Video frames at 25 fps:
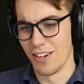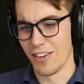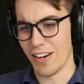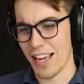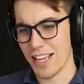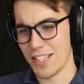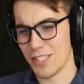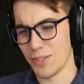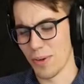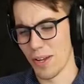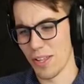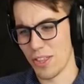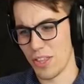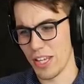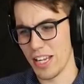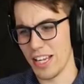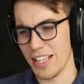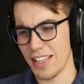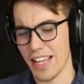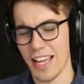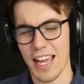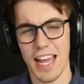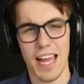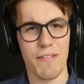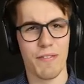Okay, so I
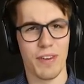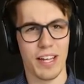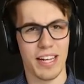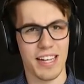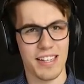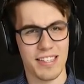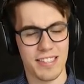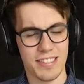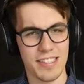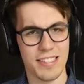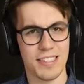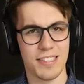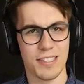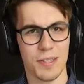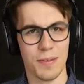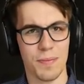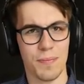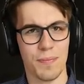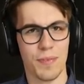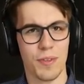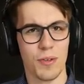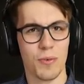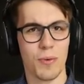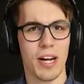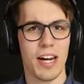think they have like a
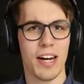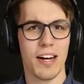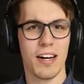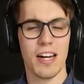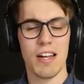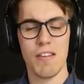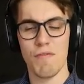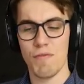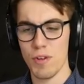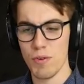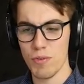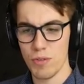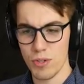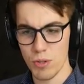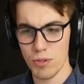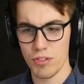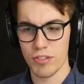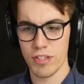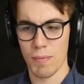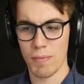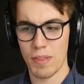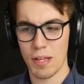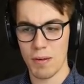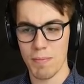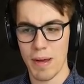system where if you do
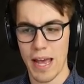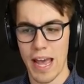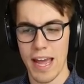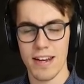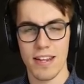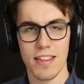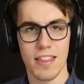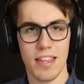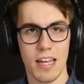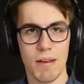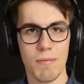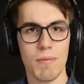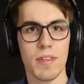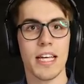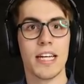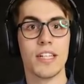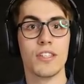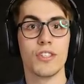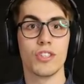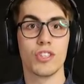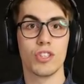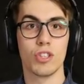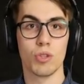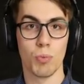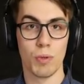something bad to them, they
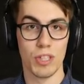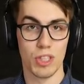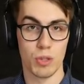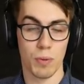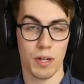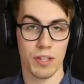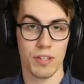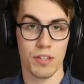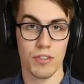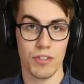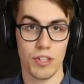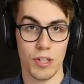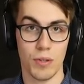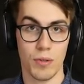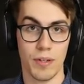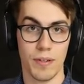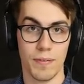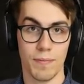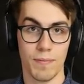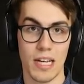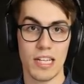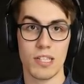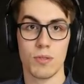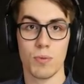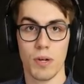just switch what they're
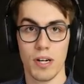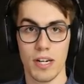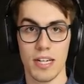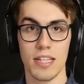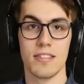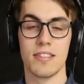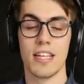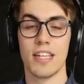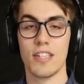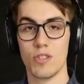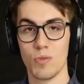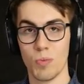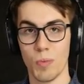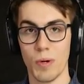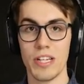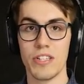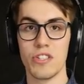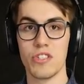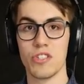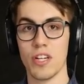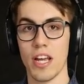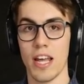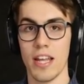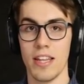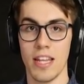doing. That's what it is. They
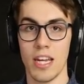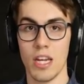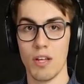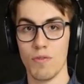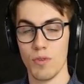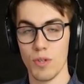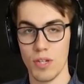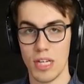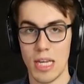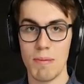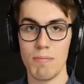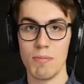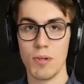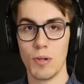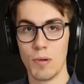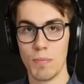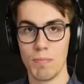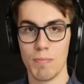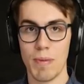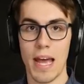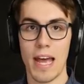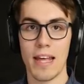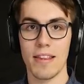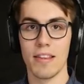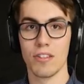switch, and then if you keep
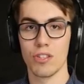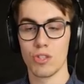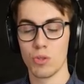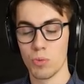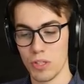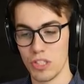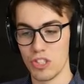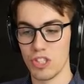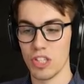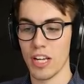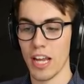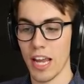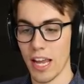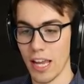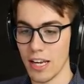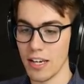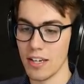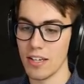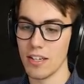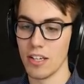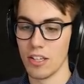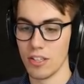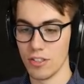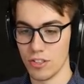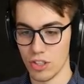doing bad, they'll switch
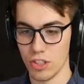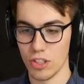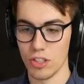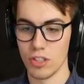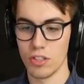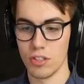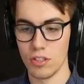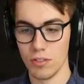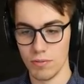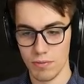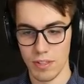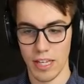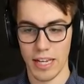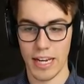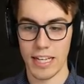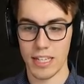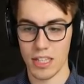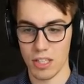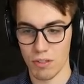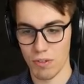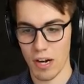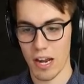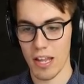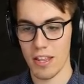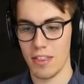again until they get
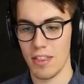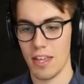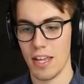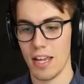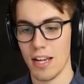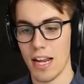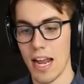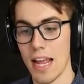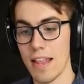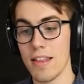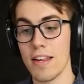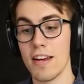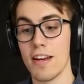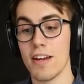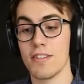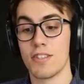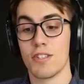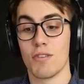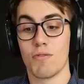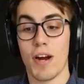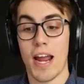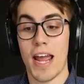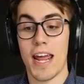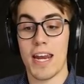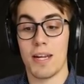the right thing. And then there's
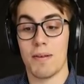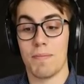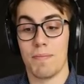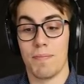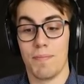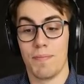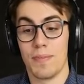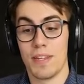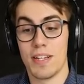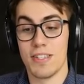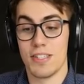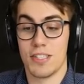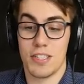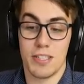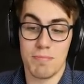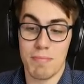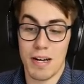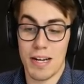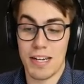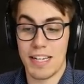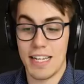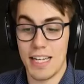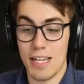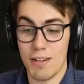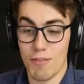a random. There's a
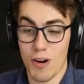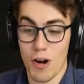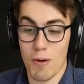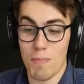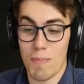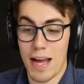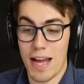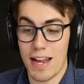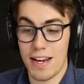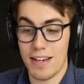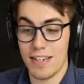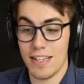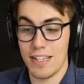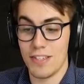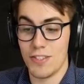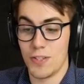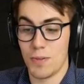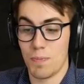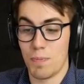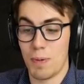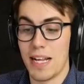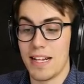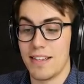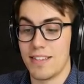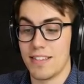monkey, robot,
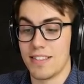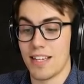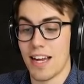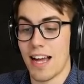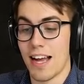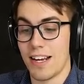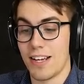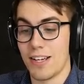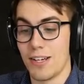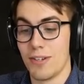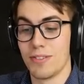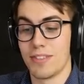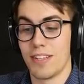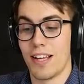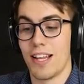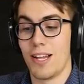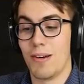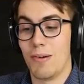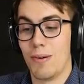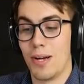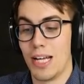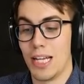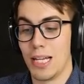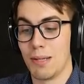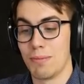ninja, pizza, tacos,
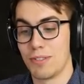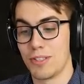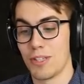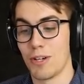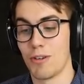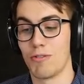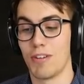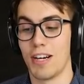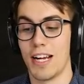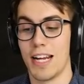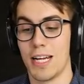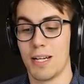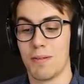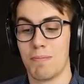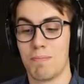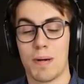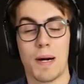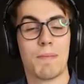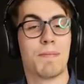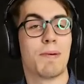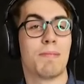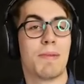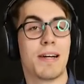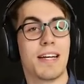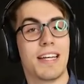lol, I'm so random.
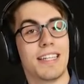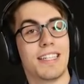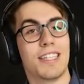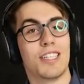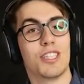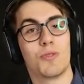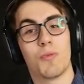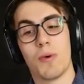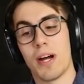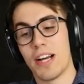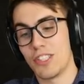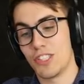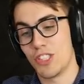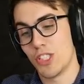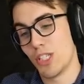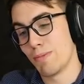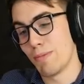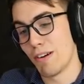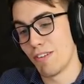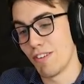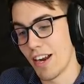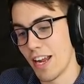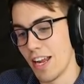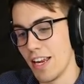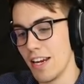Purple monkey dishwasher,
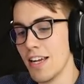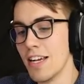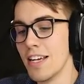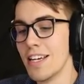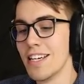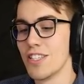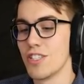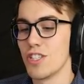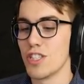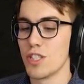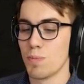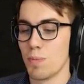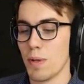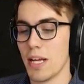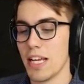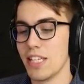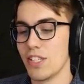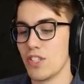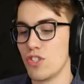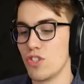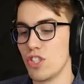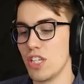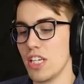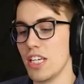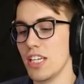am I right? Just
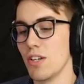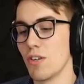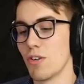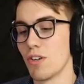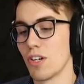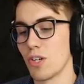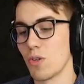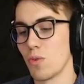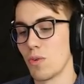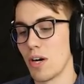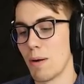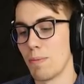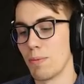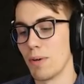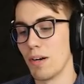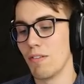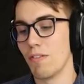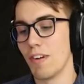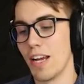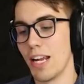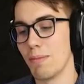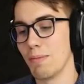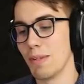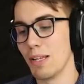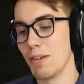plays cheat or cooperate
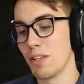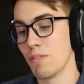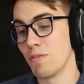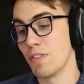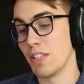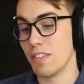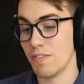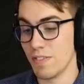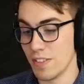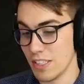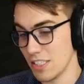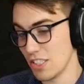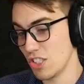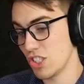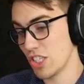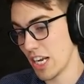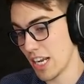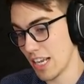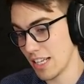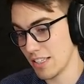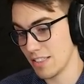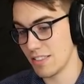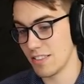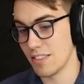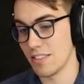randomly with a 50-50
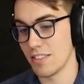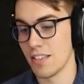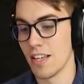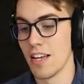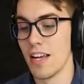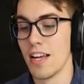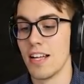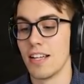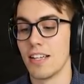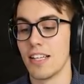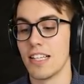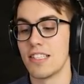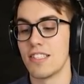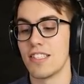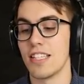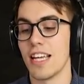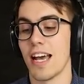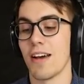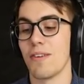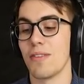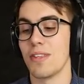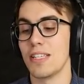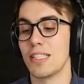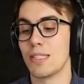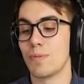chance. Let's see
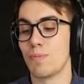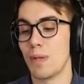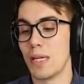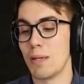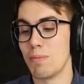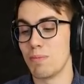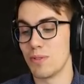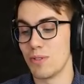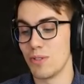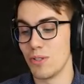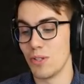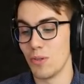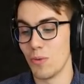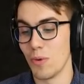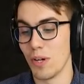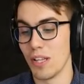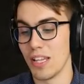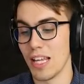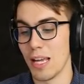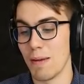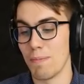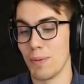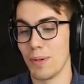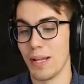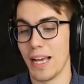how these peeps do when
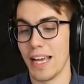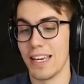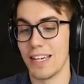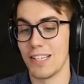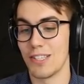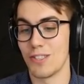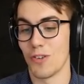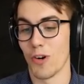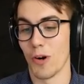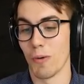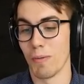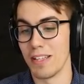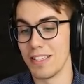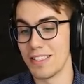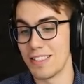they play in a tournament.